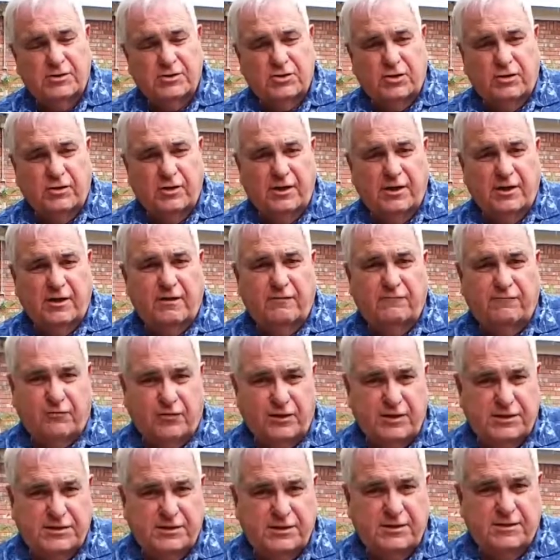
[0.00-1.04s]
Certainly you can
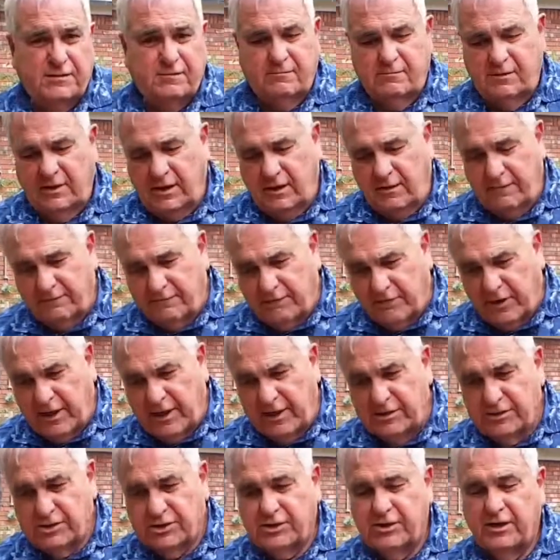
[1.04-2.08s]
freeze it, eat it
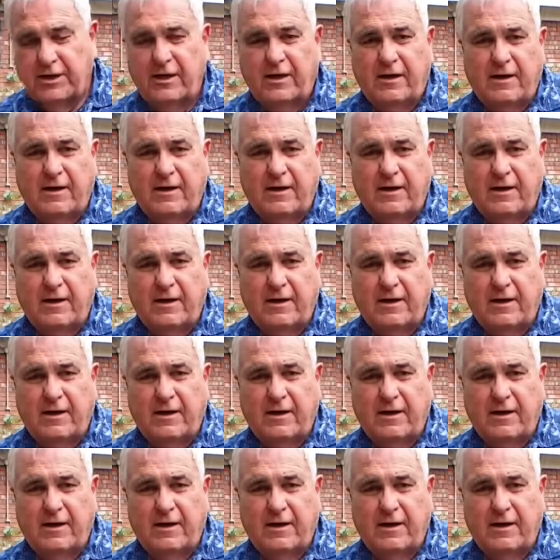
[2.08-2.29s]
fresh.